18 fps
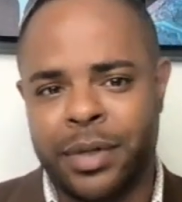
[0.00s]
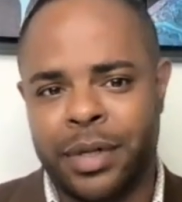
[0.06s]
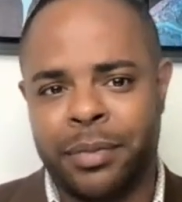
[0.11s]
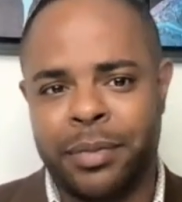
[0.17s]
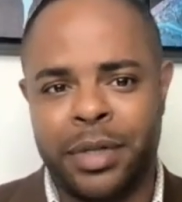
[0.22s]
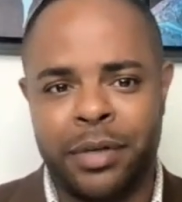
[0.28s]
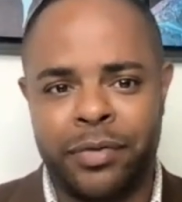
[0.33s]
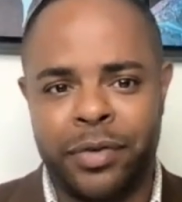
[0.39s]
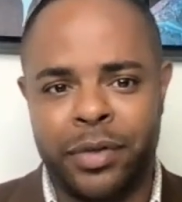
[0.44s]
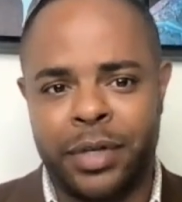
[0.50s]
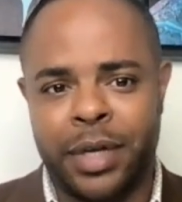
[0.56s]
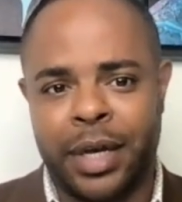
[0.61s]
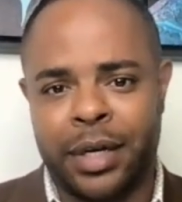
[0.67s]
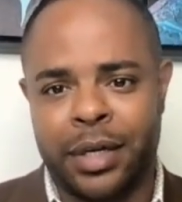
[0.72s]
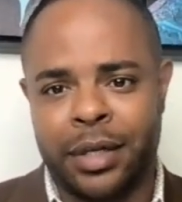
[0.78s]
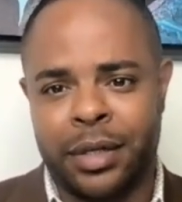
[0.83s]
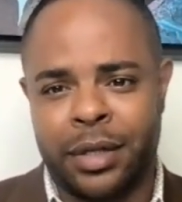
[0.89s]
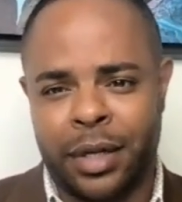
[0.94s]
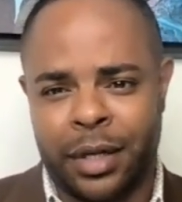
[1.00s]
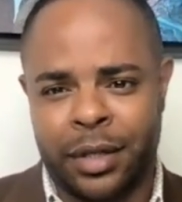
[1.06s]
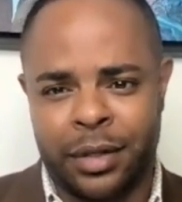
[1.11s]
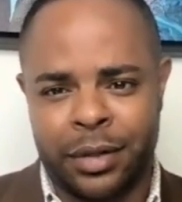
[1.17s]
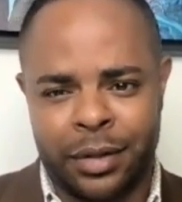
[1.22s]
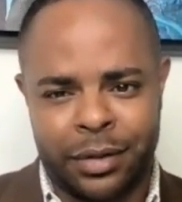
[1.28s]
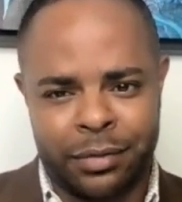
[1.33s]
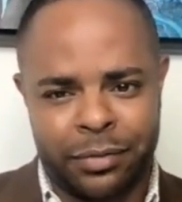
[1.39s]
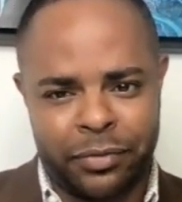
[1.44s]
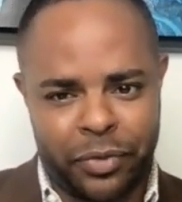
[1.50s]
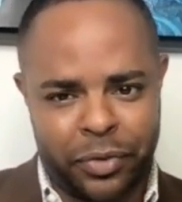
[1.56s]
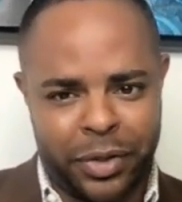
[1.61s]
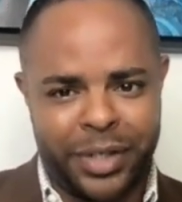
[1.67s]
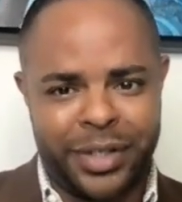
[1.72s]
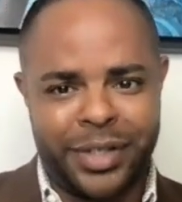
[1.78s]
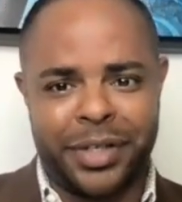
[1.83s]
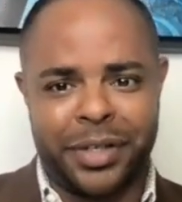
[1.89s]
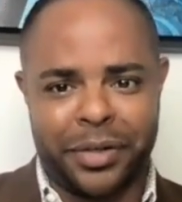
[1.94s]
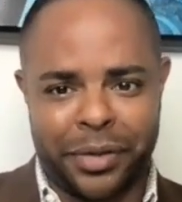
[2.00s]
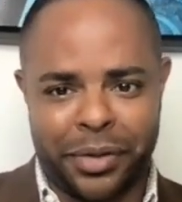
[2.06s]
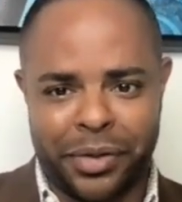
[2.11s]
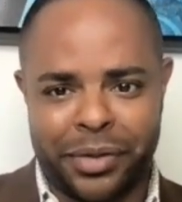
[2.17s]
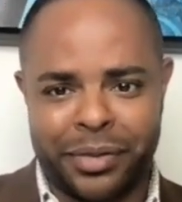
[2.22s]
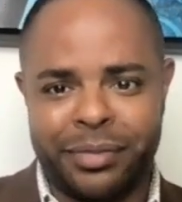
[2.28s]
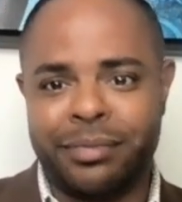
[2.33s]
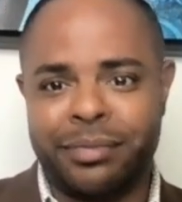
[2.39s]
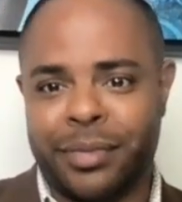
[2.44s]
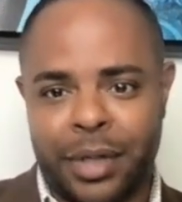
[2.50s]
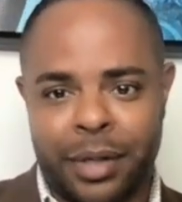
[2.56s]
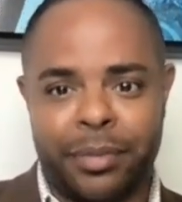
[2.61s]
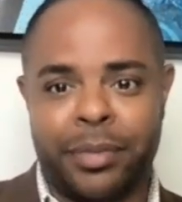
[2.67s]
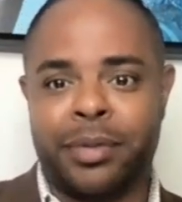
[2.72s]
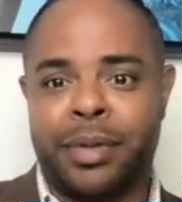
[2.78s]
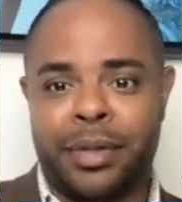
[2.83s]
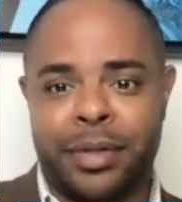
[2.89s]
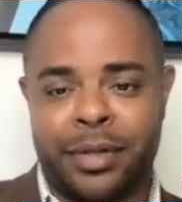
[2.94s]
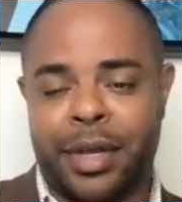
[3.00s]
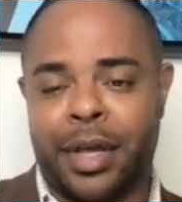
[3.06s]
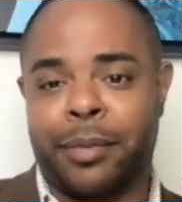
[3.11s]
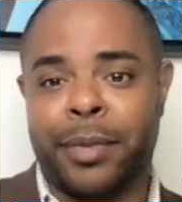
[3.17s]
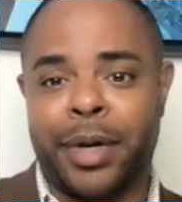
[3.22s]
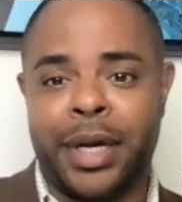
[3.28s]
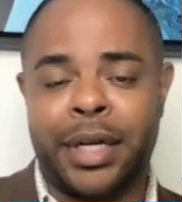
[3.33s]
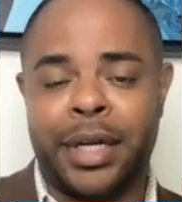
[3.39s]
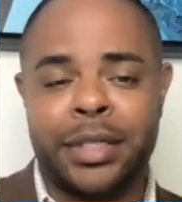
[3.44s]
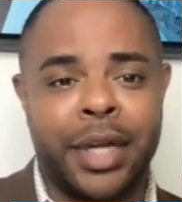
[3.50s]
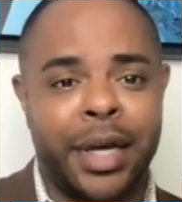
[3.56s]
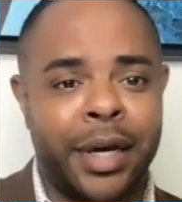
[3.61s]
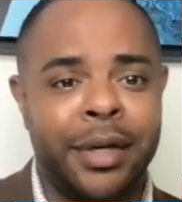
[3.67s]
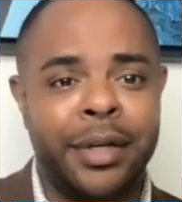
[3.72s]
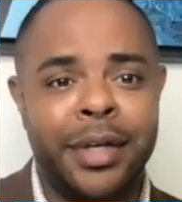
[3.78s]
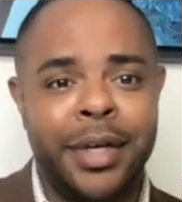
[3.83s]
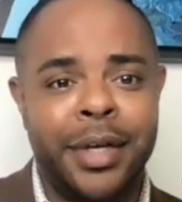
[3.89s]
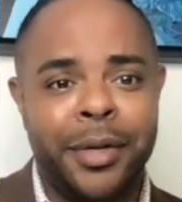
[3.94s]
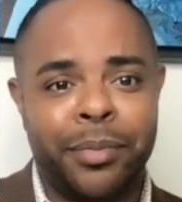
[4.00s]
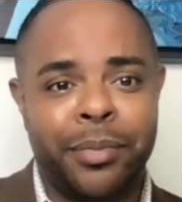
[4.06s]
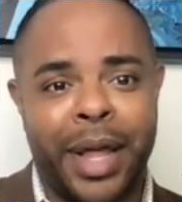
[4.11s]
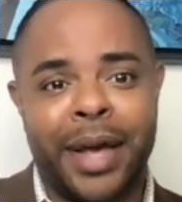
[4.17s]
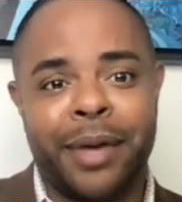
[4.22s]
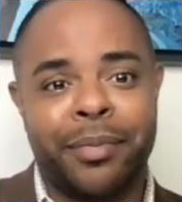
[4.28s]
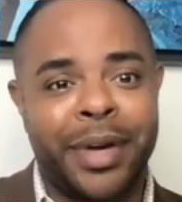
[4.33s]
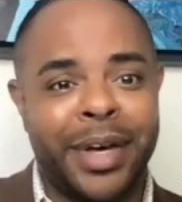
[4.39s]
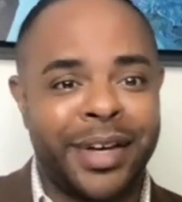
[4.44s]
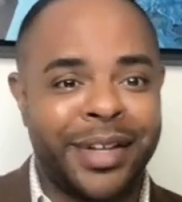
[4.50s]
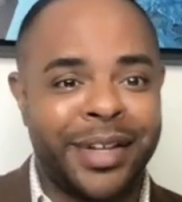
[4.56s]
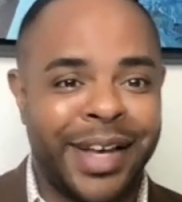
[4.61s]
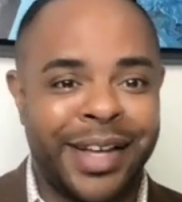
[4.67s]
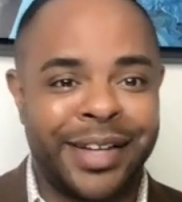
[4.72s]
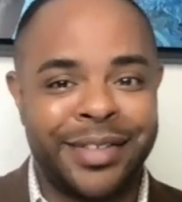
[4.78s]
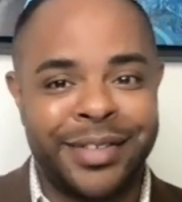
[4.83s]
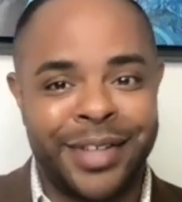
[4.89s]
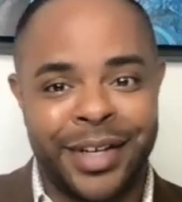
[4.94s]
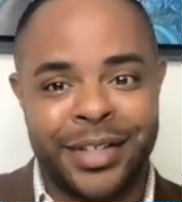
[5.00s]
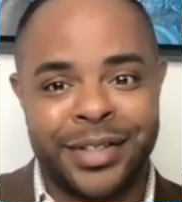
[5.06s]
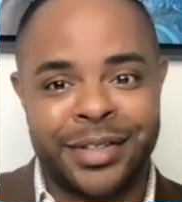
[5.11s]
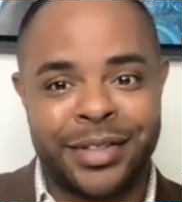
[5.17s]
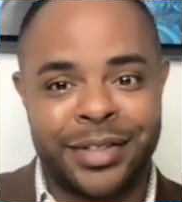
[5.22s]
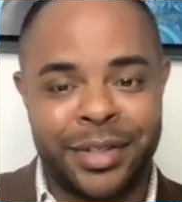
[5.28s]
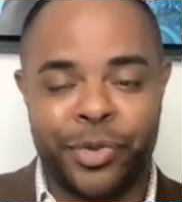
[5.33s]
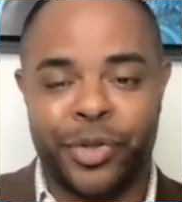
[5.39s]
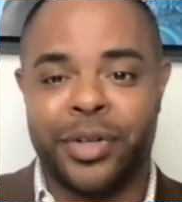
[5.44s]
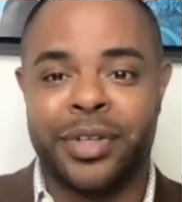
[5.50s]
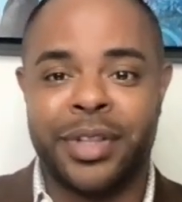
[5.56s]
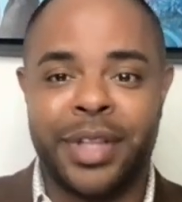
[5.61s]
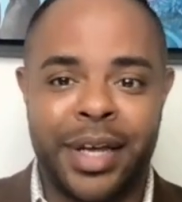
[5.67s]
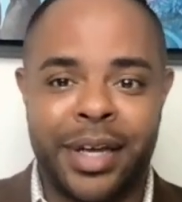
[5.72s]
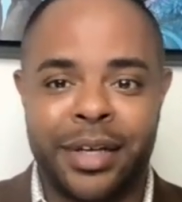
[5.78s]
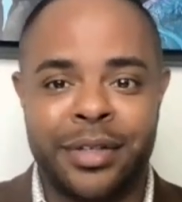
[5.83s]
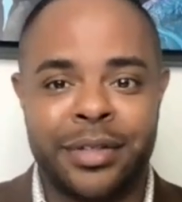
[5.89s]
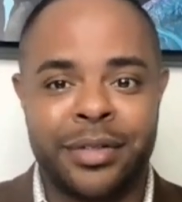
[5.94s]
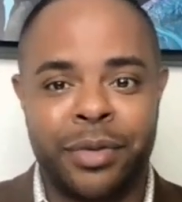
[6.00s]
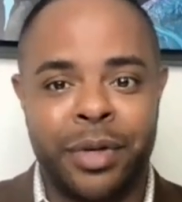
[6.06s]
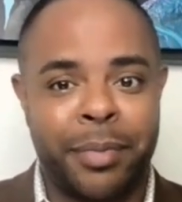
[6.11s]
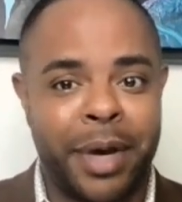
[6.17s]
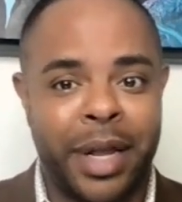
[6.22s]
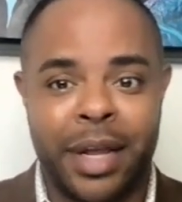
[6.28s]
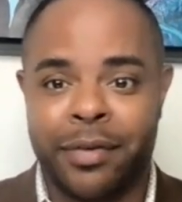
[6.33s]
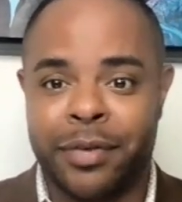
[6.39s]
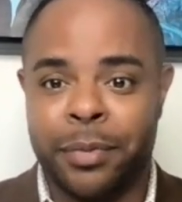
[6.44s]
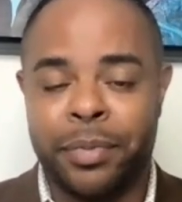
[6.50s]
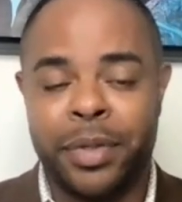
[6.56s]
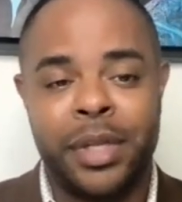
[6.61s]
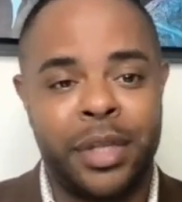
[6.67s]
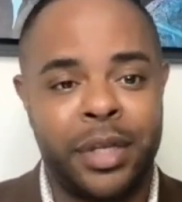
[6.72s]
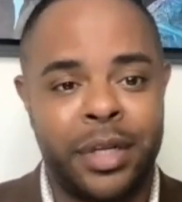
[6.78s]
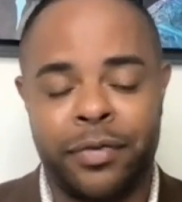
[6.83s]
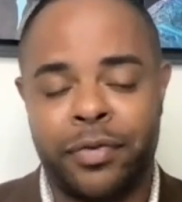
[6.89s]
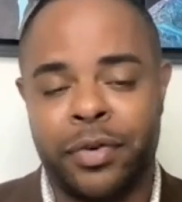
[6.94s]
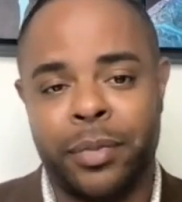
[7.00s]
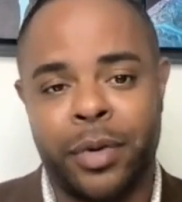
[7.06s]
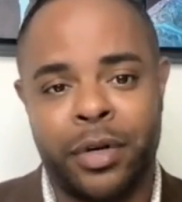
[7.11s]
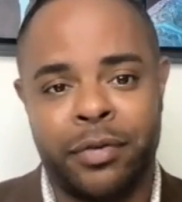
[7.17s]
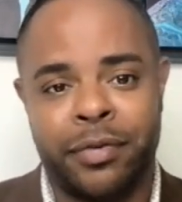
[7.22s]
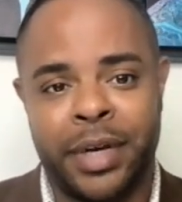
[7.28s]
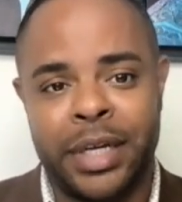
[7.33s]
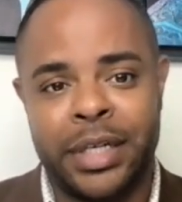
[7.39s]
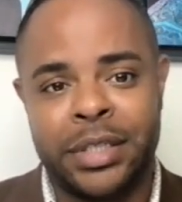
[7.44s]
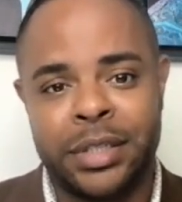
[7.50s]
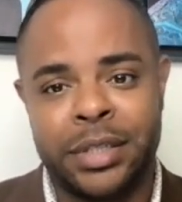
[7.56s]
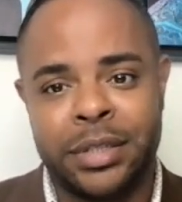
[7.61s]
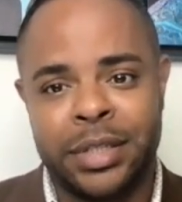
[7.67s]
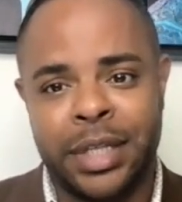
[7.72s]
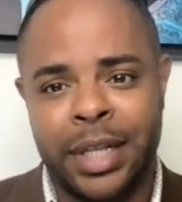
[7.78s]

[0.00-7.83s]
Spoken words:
Well, I mean, if you take another 42-year-old, I'm saying my age now, Black male that does similar things, we might have completely different motivations.